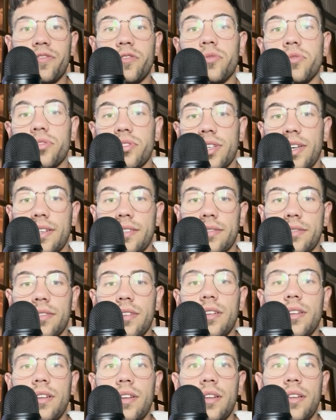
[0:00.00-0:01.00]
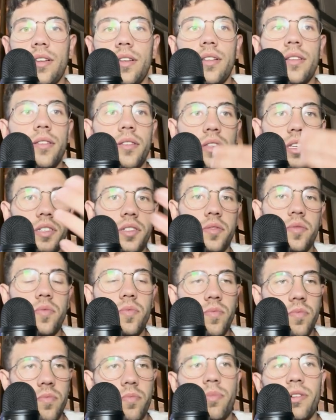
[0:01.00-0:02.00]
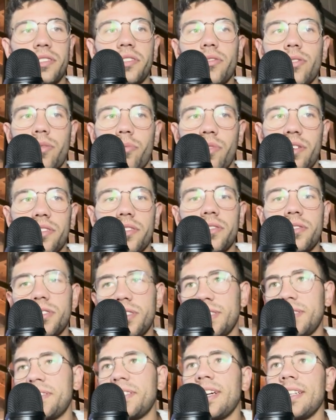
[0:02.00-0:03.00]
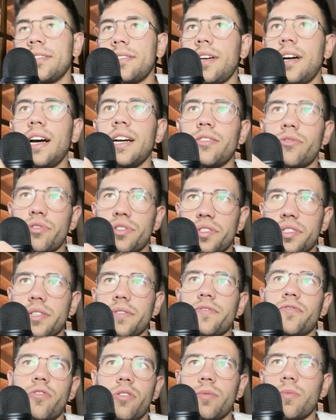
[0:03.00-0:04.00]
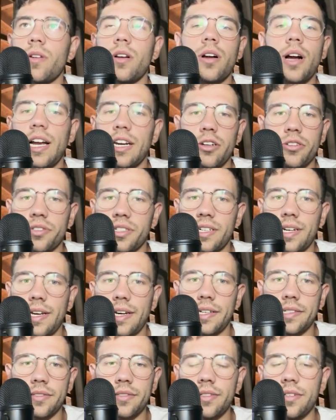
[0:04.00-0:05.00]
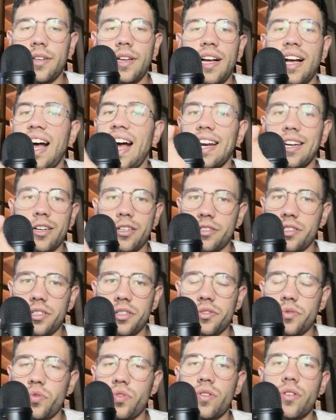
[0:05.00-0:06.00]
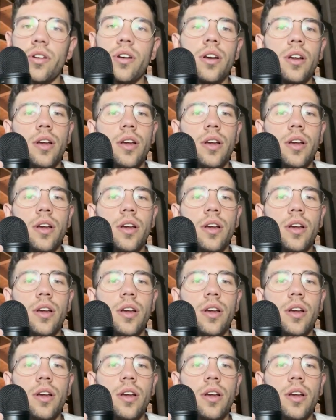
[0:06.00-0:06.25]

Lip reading: to send this particular message that I receive from another client, another user,